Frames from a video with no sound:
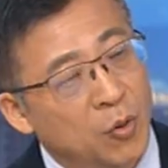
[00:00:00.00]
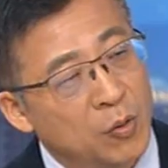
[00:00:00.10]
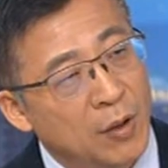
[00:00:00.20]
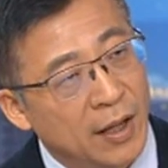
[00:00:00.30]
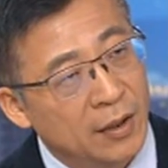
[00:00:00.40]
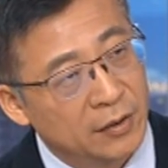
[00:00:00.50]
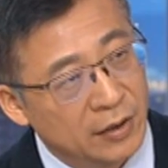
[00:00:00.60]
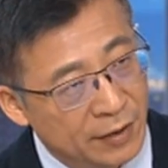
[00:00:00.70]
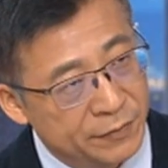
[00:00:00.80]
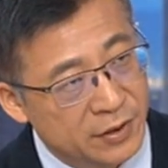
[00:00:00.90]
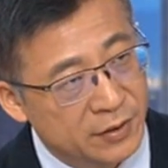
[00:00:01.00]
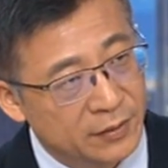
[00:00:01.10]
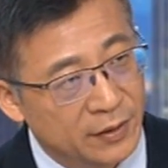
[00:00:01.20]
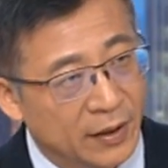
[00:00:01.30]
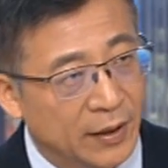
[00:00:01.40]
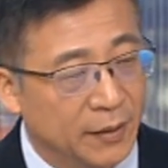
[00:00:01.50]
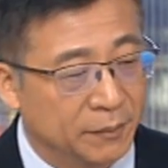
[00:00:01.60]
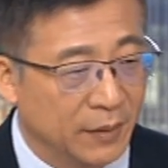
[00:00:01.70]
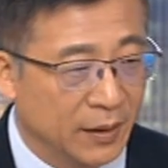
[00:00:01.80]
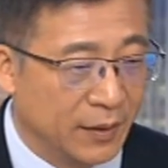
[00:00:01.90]
who are left. Mm -hmm.
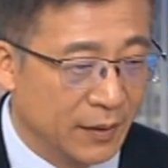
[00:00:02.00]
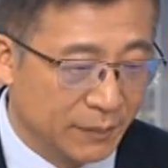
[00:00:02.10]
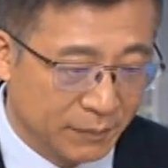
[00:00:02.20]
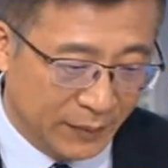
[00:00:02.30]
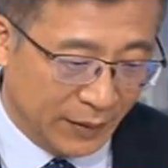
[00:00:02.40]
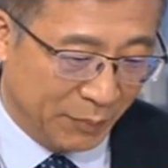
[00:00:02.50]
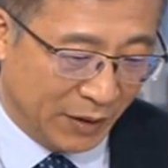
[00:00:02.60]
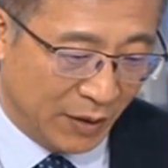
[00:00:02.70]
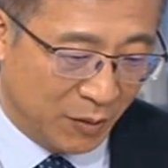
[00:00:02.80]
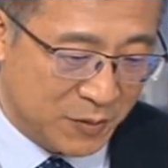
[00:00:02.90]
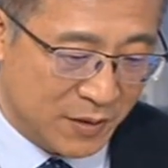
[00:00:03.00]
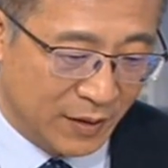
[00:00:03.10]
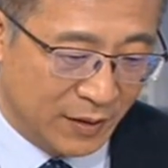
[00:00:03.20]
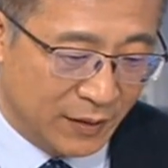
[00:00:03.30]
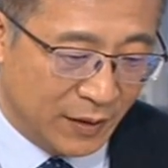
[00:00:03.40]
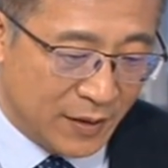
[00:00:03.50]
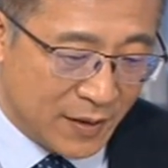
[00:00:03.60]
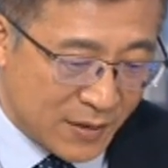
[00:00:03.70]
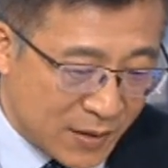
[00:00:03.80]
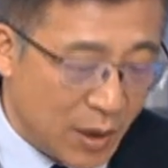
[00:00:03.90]
um, I mean, those uh,
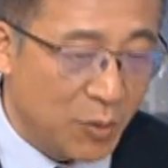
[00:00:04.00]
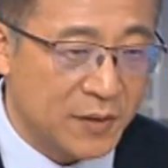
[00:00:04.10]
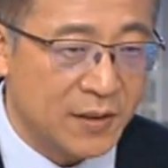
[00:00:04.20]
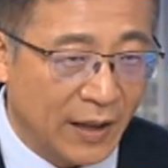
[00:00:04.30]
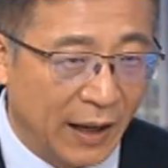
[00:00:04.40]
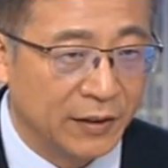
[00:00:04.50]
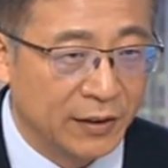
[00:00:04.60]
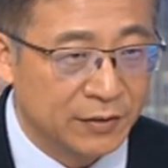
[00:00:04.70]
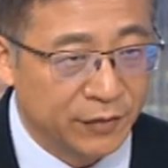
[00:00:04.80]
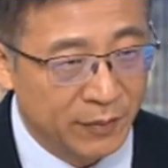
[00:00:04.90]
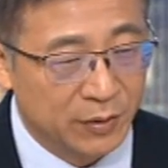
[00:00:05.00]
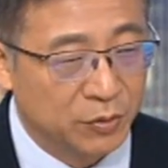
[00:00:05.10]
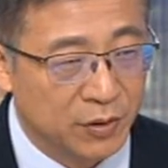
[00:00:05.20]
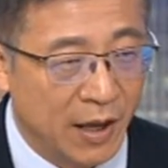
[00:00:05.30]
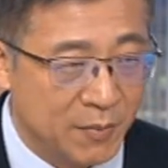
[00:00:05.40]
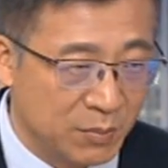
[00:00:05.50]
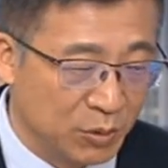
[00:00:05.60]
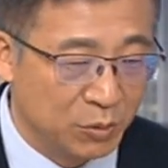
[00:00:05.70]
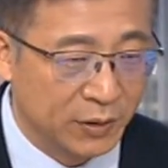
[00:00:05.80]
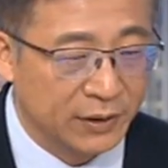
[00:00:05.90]
serious candidates from the two camps,
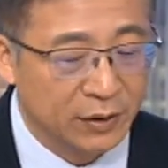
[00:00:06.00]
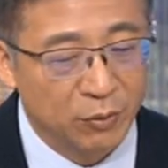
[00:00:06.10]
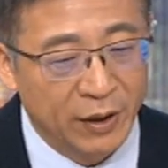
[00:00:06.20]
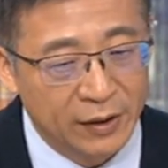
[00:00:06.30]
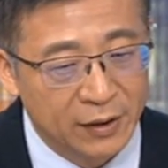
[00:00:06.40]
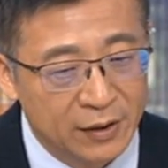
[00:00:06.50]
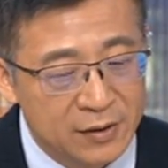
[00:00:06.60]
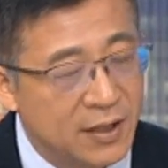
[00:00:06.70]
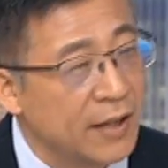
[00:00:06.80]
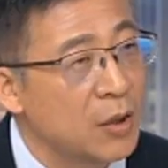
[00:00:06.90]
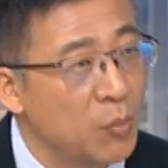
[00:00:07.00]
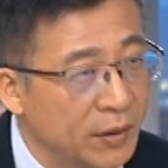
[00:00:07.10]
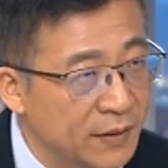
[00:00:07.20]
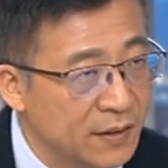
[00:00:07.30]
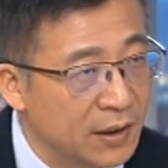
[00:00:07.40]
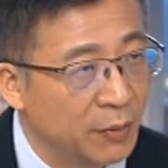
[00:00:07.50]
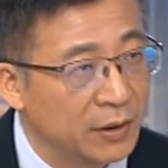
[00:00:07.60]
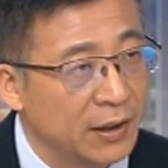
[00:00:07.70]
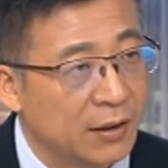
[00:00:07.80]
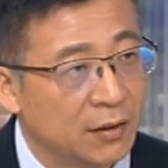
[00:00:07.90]
blue and yes. green. Tsai Ing-wen is the
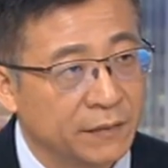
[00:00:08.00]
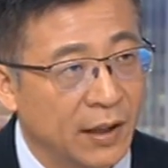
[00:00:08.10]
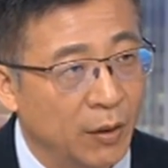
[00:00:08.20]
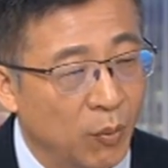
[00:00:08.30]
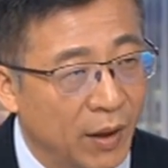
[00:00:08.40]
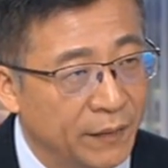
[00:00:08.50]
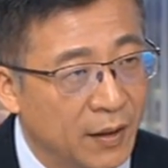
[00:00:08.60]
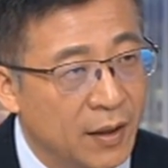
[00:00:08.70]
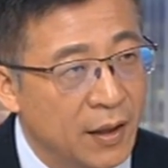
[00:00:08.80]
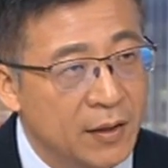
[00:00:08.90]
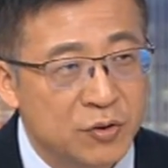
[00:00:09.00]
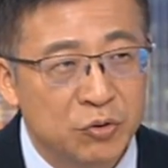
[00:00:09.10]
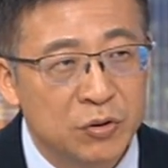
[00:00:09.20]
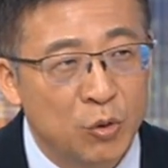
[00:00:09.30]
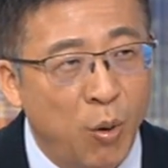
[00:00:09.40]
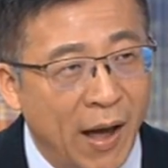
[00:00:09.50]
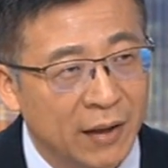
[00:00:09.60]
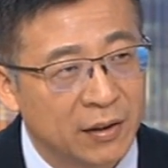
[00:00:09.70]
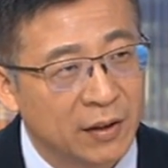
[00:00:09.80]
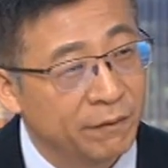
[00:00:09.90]
current leader of Taiwan. Yeah. Is she quietly